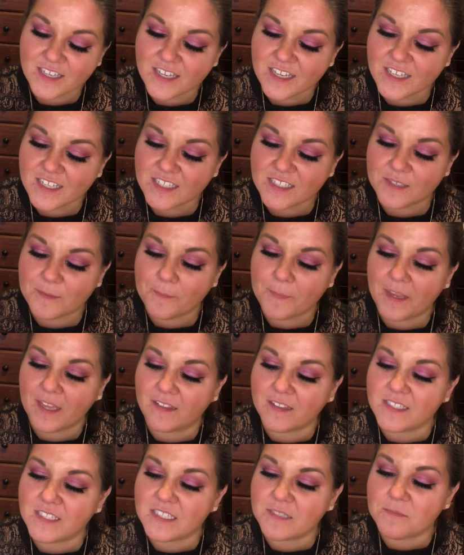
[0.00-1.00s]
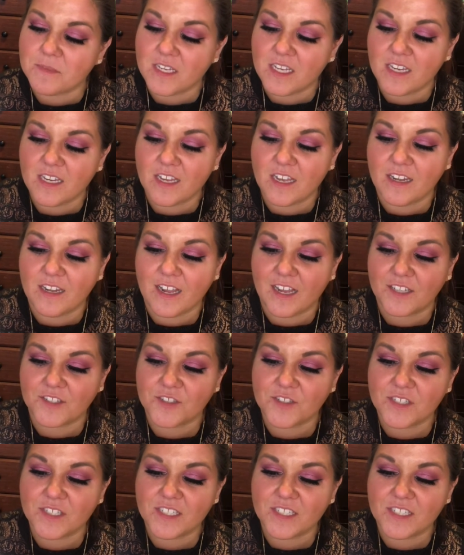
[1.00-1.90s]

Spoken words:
is Balance Me Natural